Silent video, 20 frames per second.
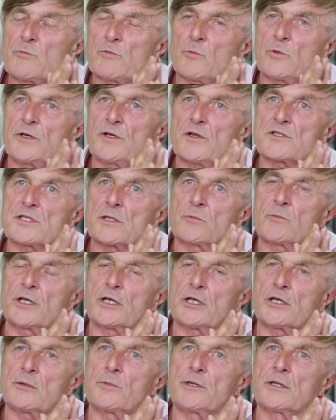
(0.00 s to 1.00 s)
when I said
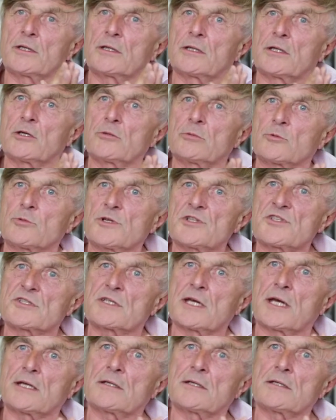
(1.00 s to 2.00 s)
we're going to be the global risk
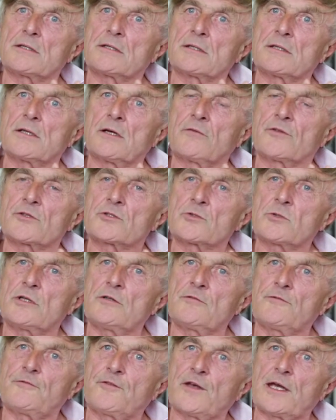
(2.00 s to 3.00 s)
standard, of the
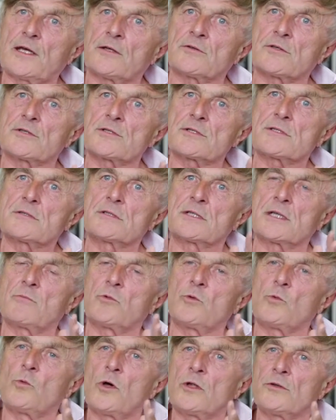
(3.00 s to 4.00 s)
12 founders,
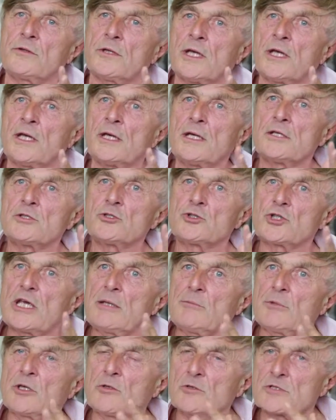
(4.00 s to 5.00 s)
number one,
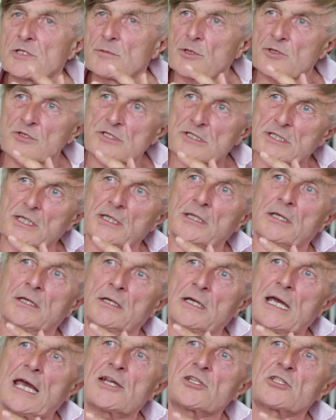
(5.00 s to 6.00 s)
Jamie, who was the most
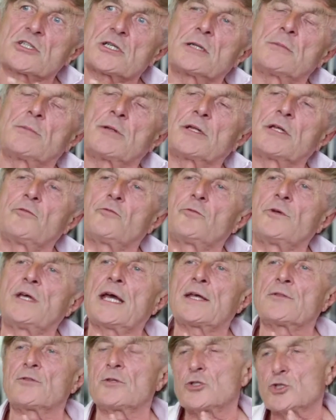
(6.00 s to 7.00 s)
senior, actually believed
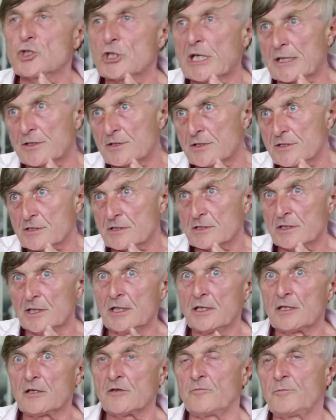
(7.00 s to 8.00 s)
we had the chance
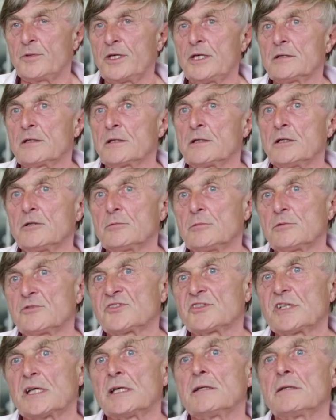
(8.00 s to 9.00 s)
of being the
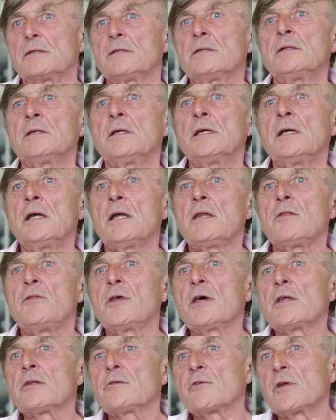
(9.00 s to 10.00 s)
global standard.
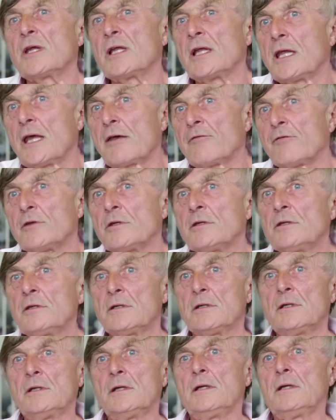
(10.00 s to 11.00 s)
The other
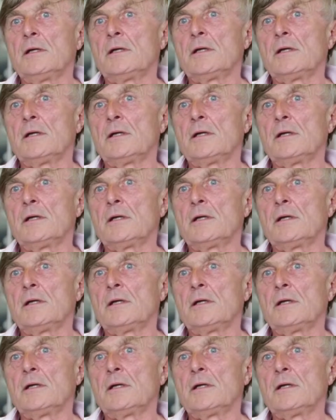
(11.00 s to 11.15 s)
11